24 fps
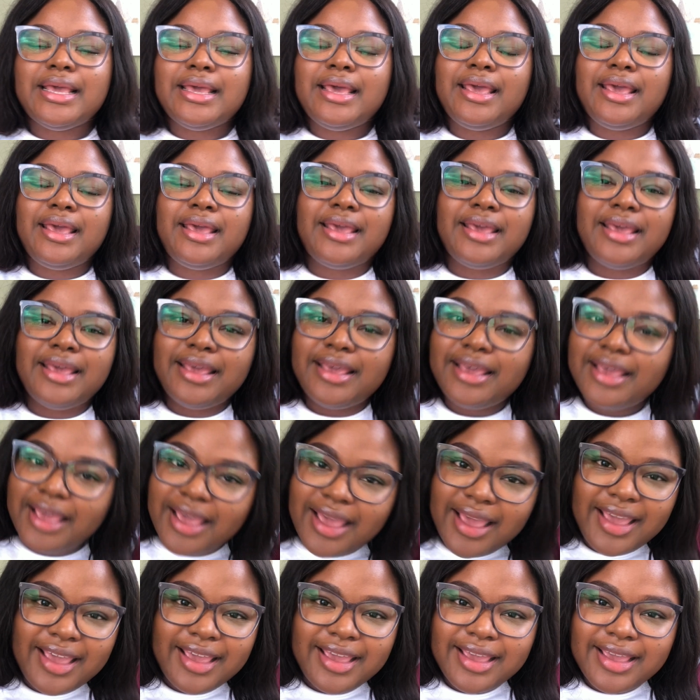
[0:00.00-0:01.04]

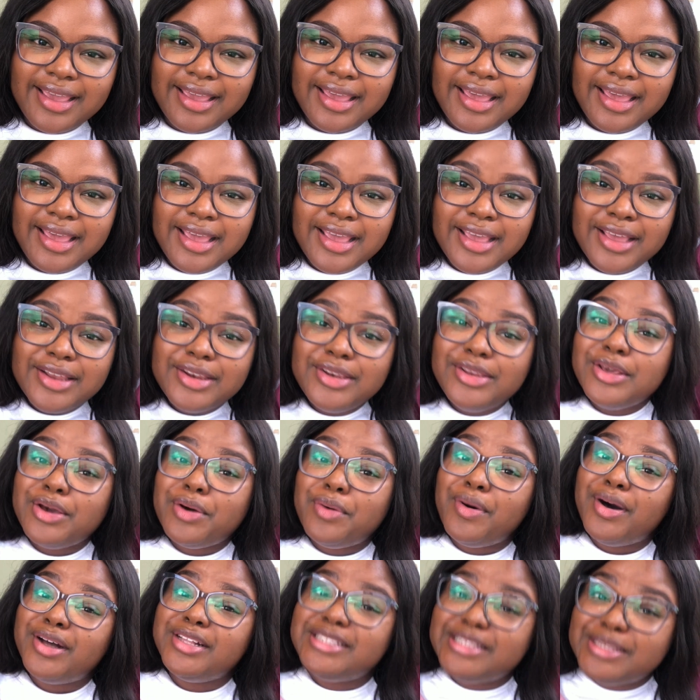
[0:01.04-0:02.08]
Hey, do you
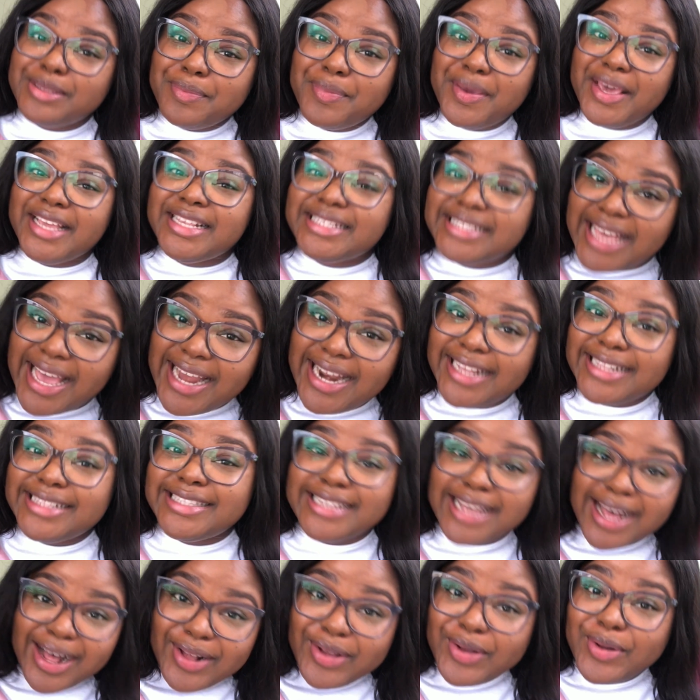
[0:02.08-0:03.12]
want to be inside
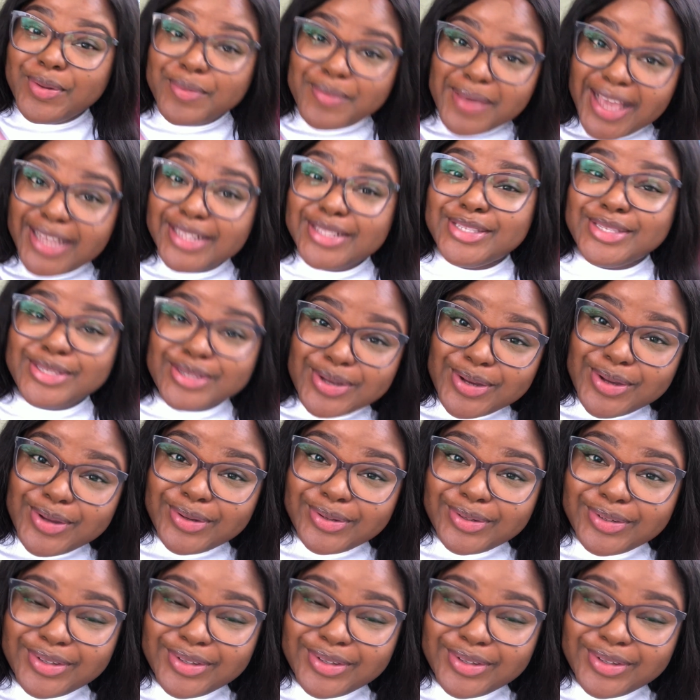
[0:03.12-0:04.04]
entanglement too?